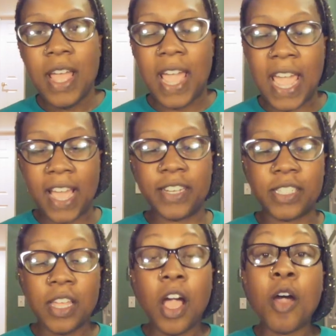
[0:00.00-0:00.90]
And,
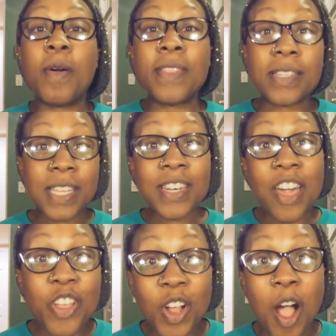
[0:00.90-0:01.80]
oh, and that's
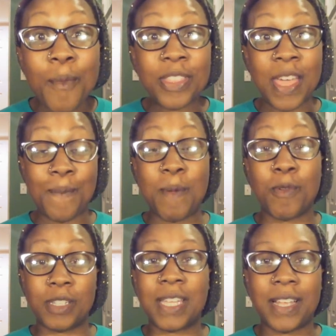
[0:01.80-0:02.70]
another comment that people
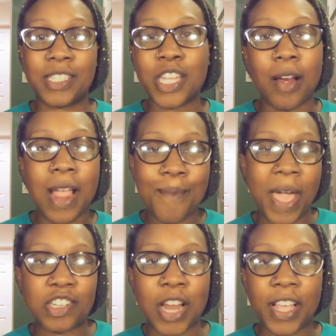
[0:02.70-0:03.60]
were saying. Sorry, I'm
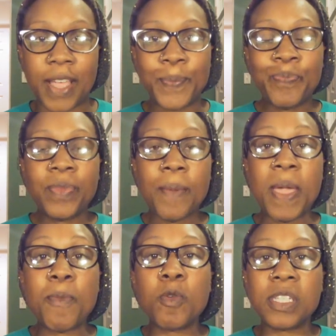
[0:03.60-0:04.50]
backtracking.
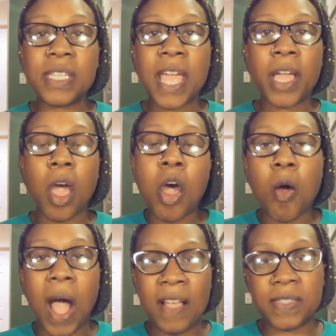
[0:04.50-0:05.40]
People were saying,
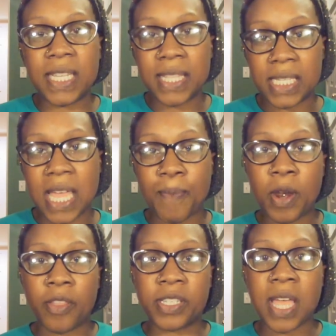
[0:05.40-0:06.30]
oh, I've seen this happen
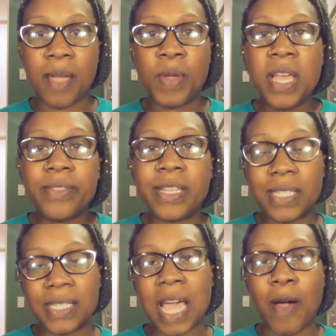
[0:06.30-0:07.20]
all the time. This
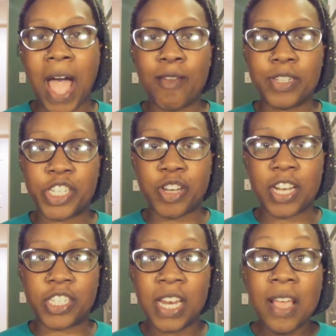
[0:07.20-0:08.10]
is how I was
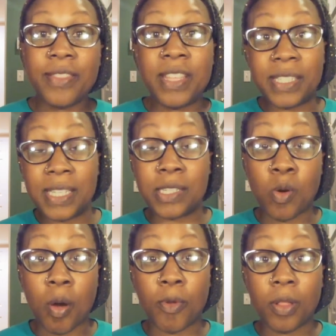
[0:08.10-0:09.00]
stretched. This is
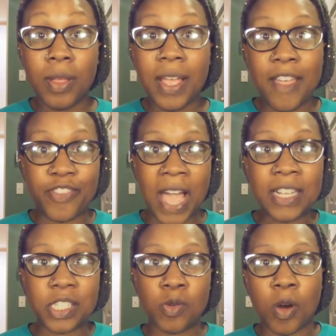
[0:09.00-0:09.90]
normal. If
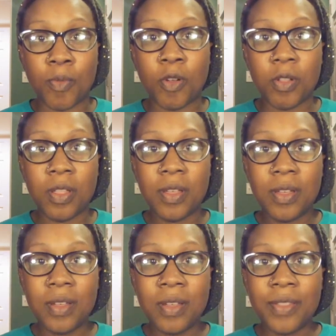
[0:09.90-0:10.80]
that's normal,
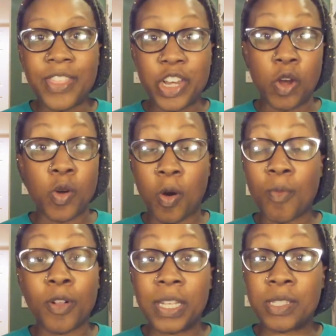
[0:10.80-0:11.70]
then your
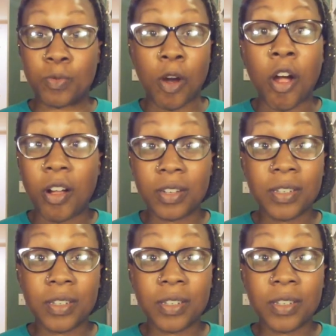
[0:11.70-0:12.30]
normal is wrong.